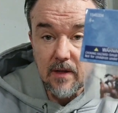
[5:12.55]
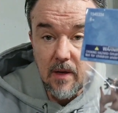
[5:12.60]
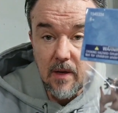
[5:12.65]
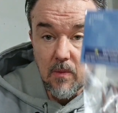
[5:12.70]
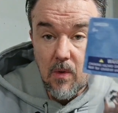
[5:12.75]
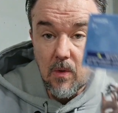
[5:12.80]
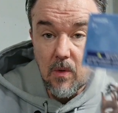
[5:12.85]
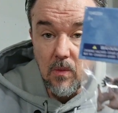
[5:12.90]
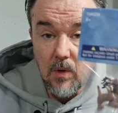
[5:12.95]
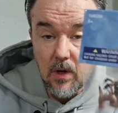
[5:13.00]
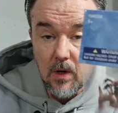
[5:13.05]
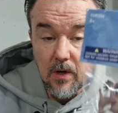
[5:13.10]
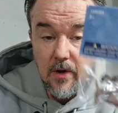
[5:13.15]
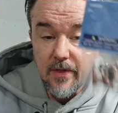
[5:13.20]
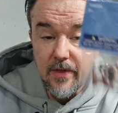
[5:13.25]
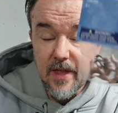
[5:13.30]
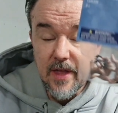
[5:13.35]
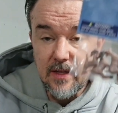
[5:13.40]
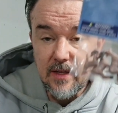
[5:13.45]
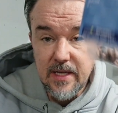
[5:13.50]
They won't work
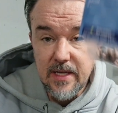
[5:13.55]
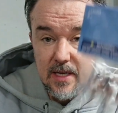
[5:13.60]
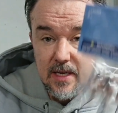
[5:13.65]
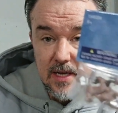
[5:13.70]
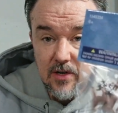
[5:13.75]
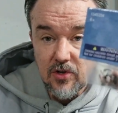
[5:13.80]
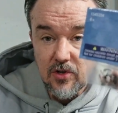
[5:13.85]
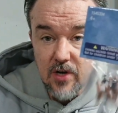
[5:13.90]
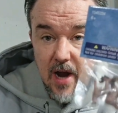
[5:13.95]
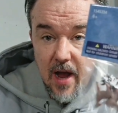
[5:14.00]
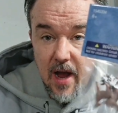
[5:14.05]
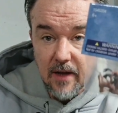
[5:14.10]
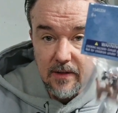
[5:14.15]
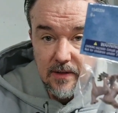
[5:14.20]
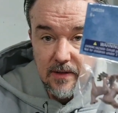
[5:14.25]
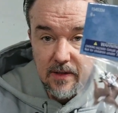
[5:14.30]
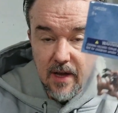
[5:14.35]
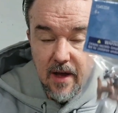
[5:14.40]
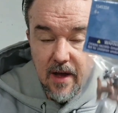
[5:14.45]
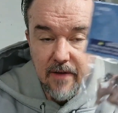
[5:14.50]
on the T-track
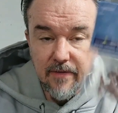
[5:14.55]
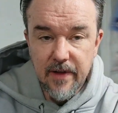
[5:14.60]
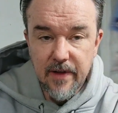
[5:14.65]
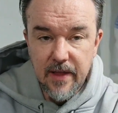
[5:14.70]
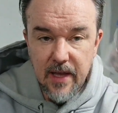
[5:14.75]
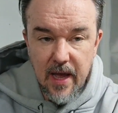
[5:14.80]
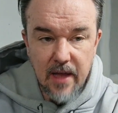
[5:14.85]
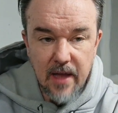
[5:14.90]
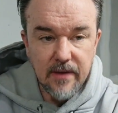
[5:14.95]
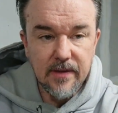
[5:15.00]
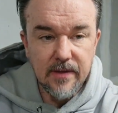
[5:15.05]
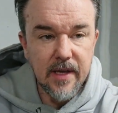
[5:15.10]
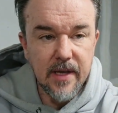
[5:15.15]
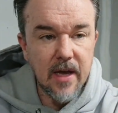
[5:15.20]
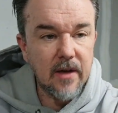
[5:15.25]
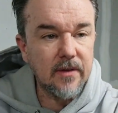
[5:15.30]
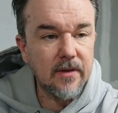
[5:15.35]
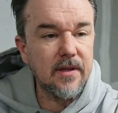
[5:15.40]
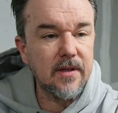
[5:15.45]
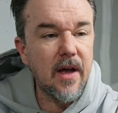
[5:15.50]
stuff and the N
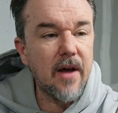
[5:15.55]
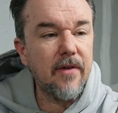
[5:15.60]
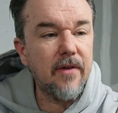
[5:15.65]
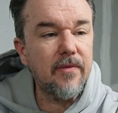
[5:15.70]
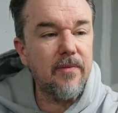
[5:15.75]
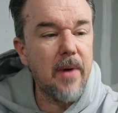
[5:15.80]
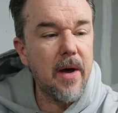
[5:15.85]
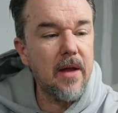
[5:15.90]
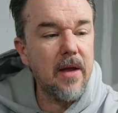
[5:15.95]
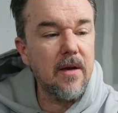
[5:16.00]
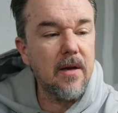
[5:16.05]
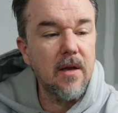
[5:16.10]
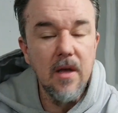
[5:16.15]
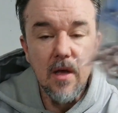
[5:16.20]
scale stuff, but